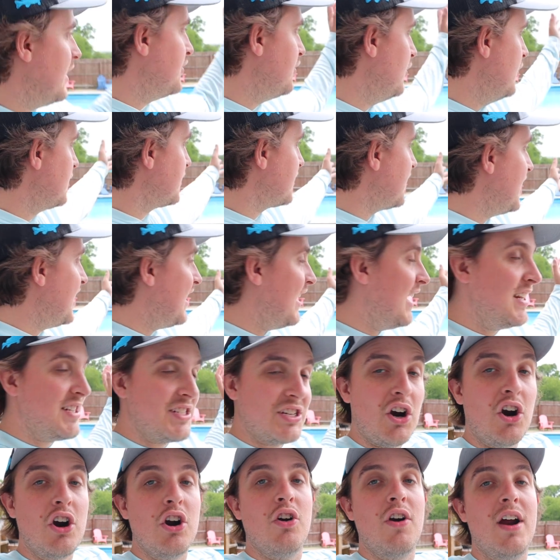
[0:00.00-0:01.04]
As you can see, it's
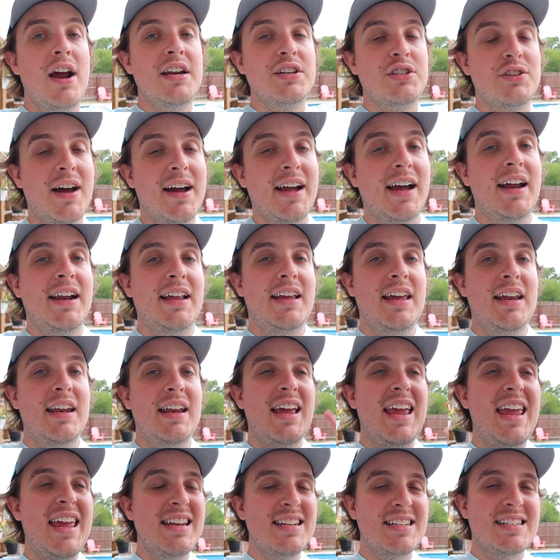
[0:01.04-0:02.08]
starting to rain, so I gotta get
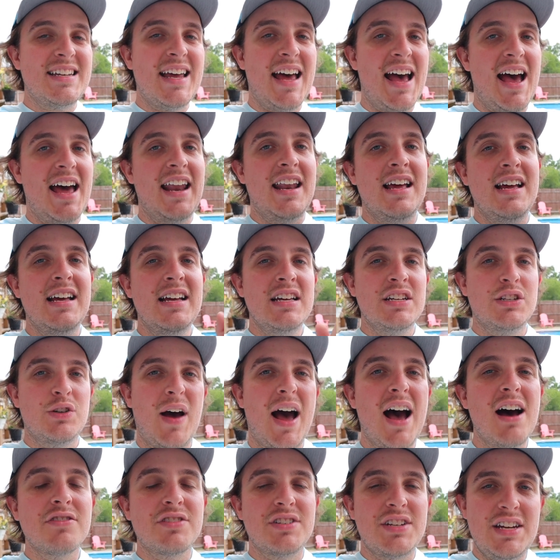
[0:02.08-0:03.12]
inside. So
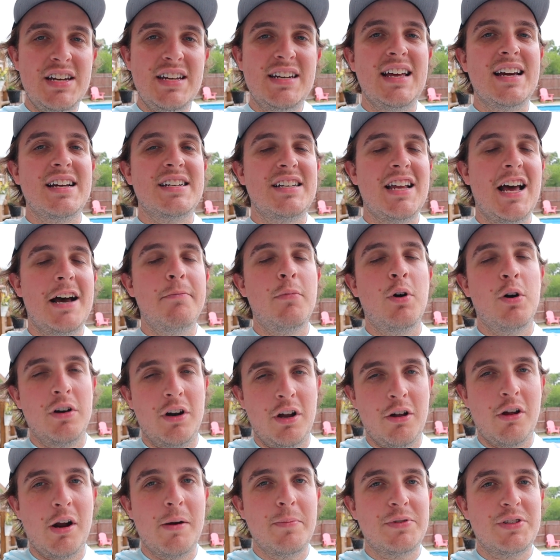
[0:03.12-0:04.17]
I'll see you next time on
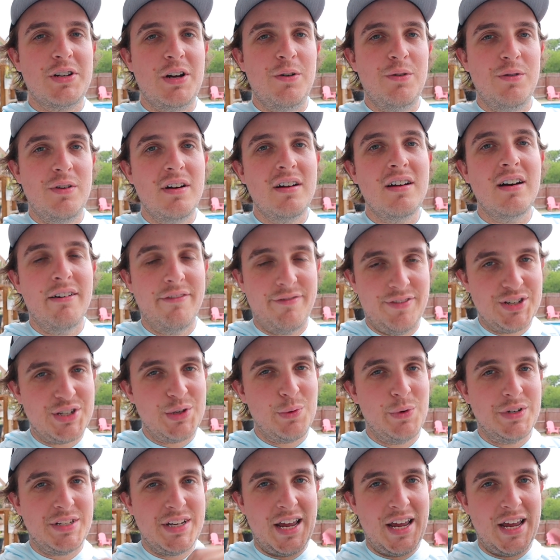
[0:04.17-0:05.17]
another episode of Fishing with